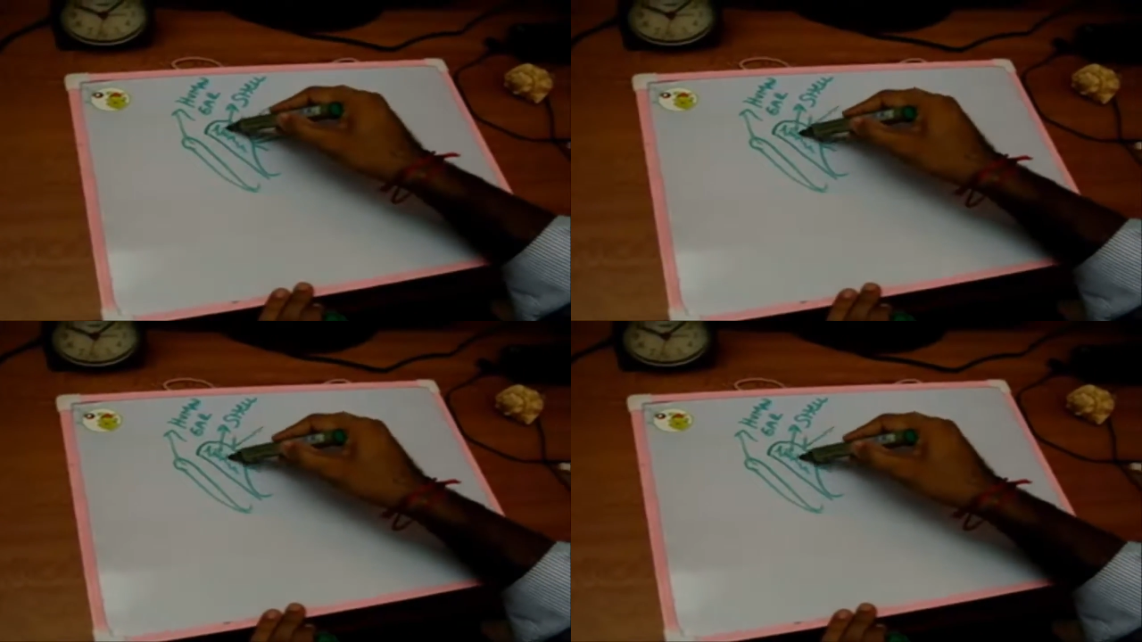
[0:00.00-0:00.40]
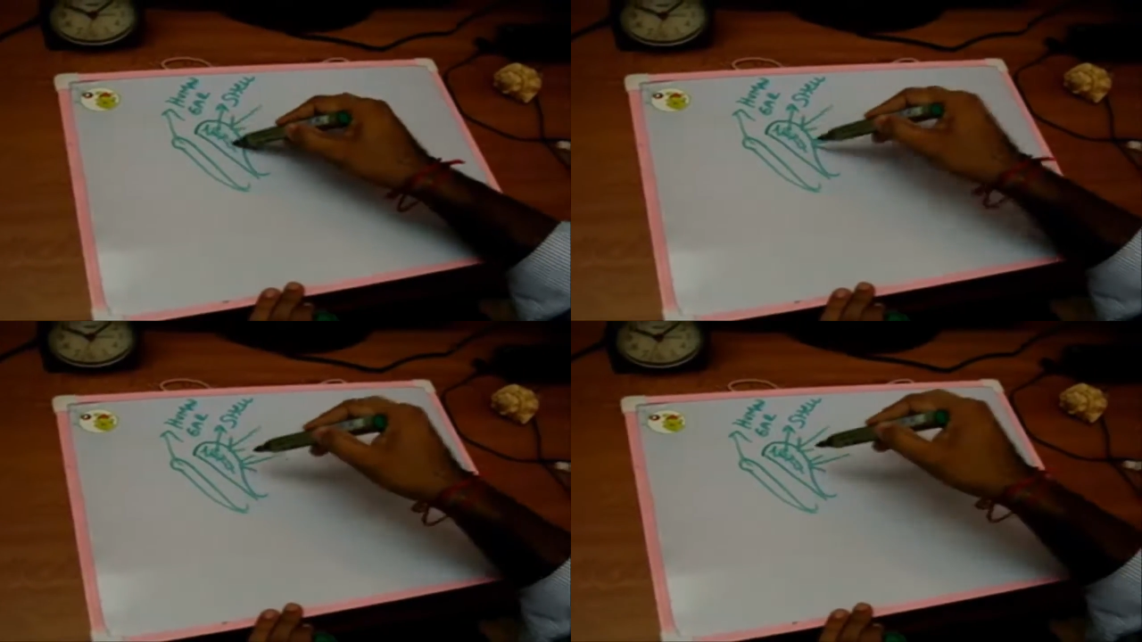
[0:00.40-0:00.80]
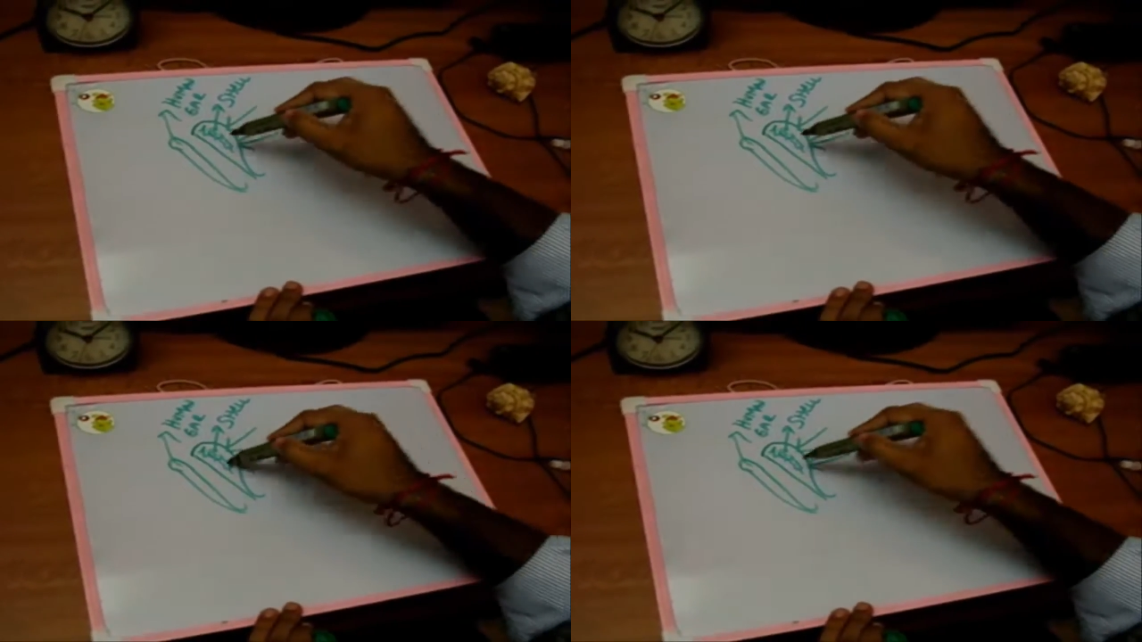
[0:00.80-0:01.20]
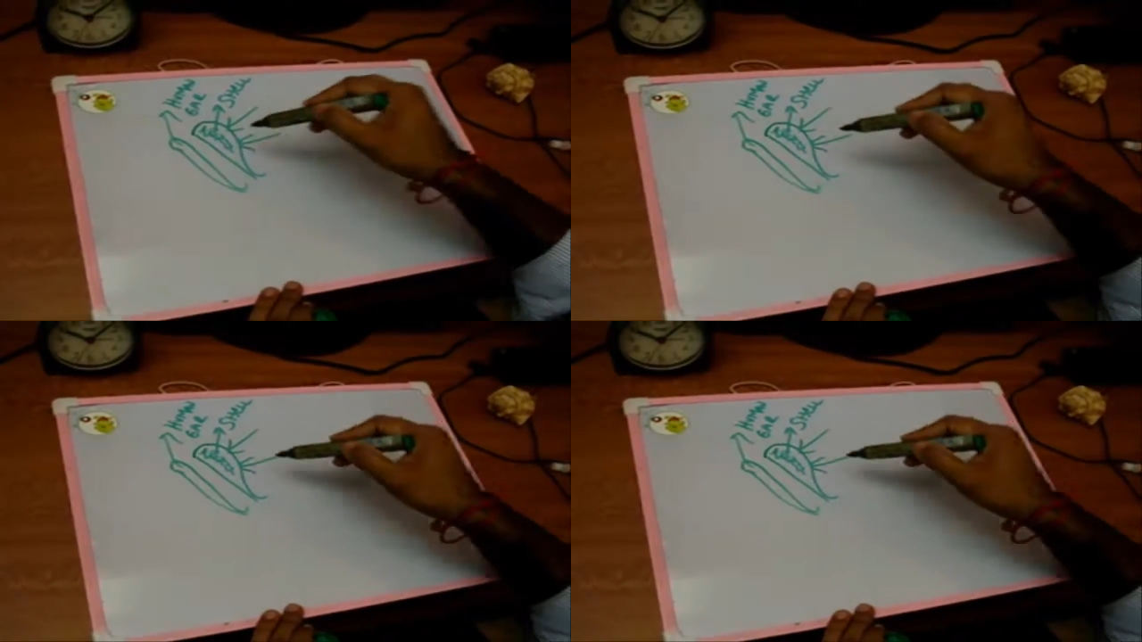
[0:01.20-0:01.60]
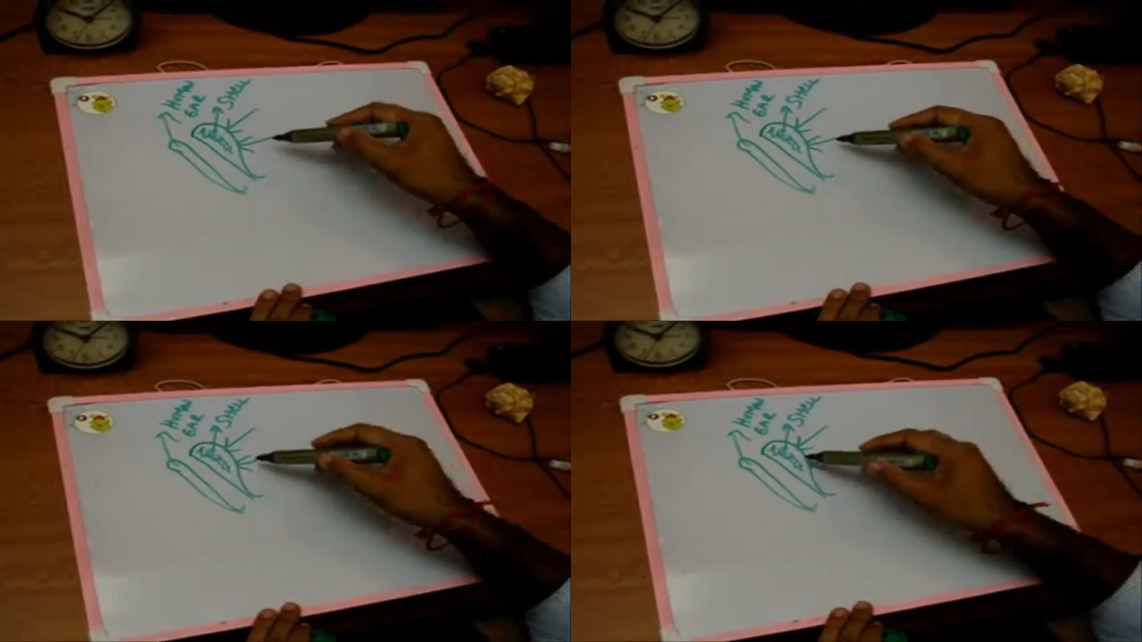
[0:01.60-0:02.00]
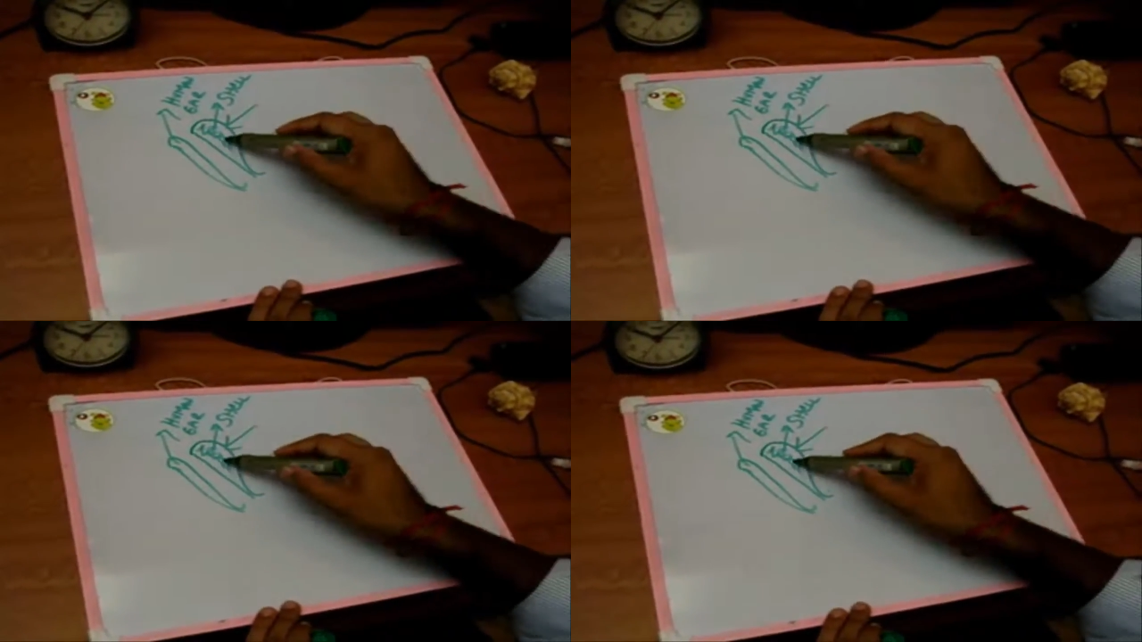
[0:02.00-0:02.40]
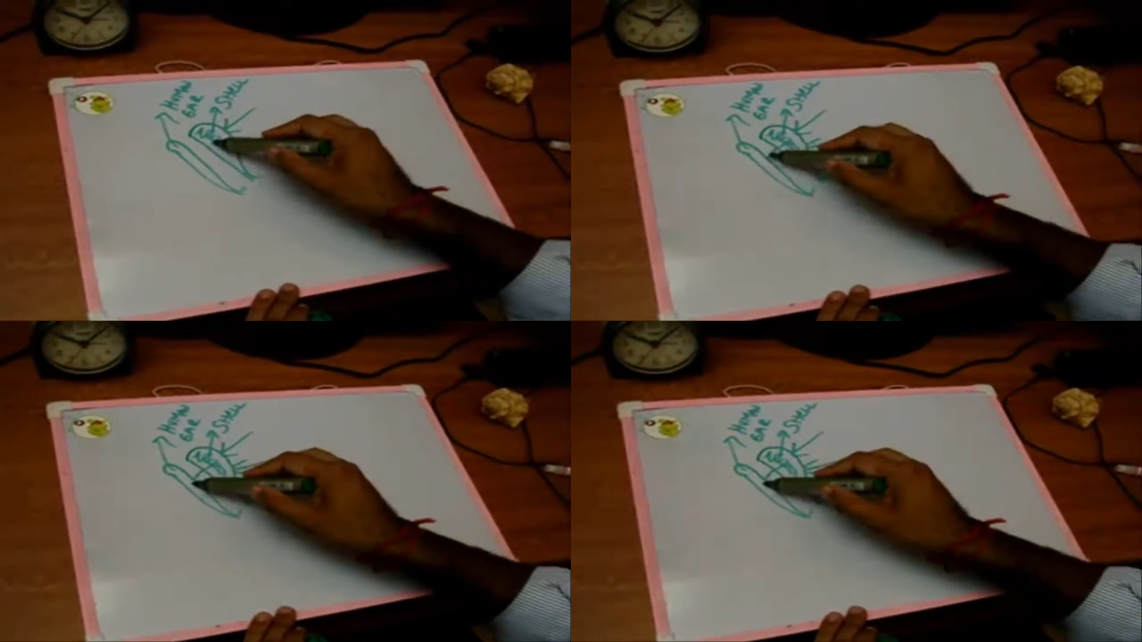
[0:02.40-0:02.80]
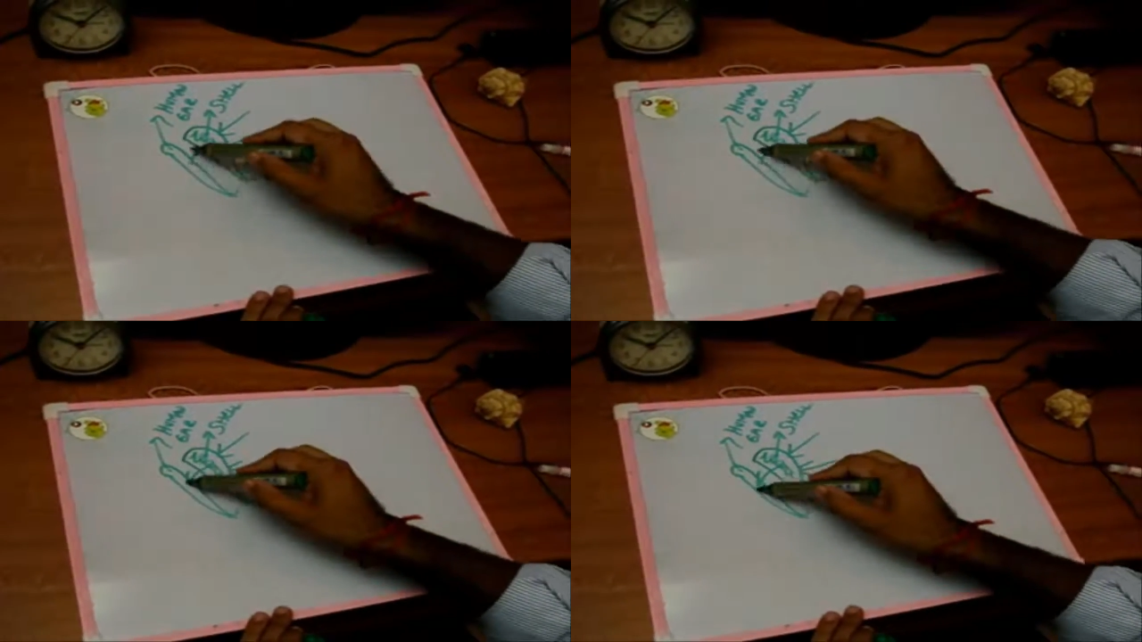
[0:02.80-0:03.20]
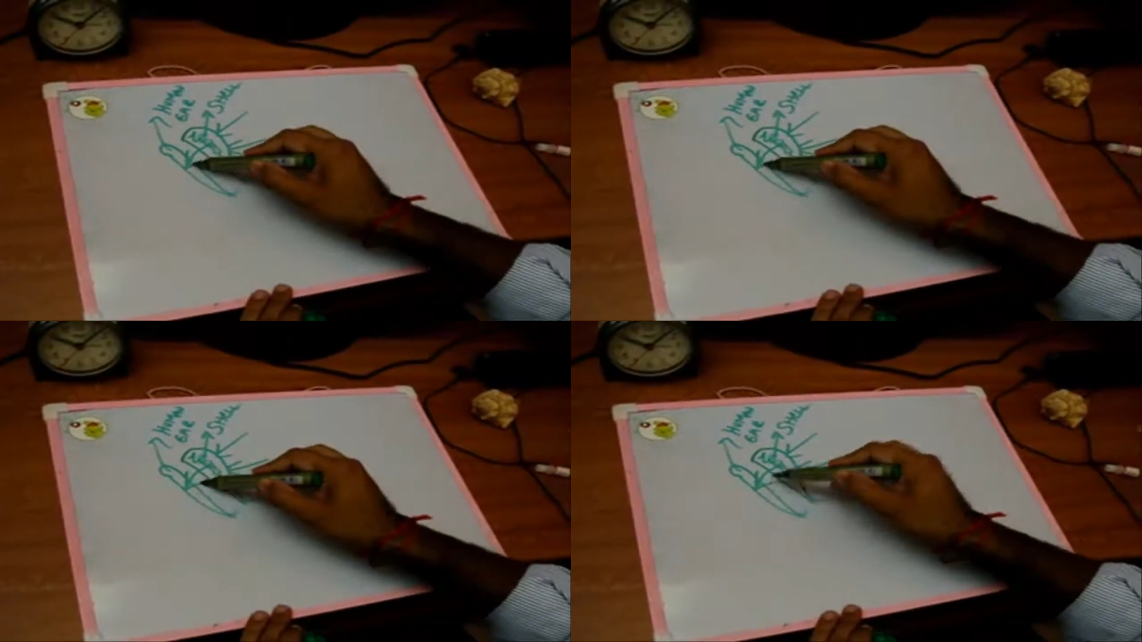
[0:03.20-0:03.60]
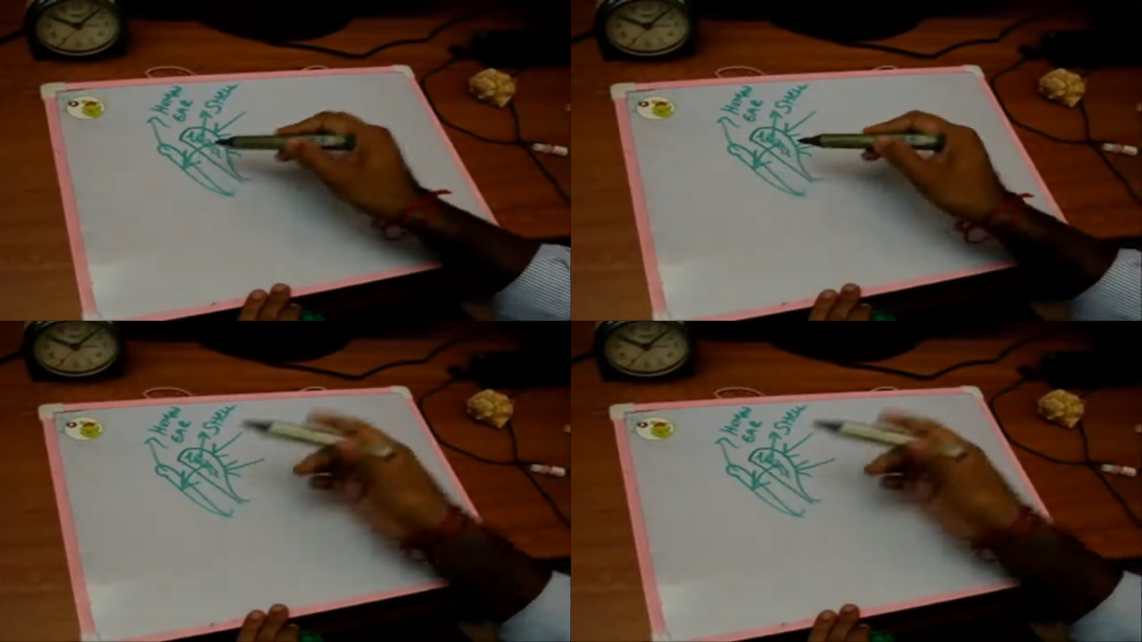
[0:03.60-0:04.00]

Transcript: Nobody's mouth can be seen.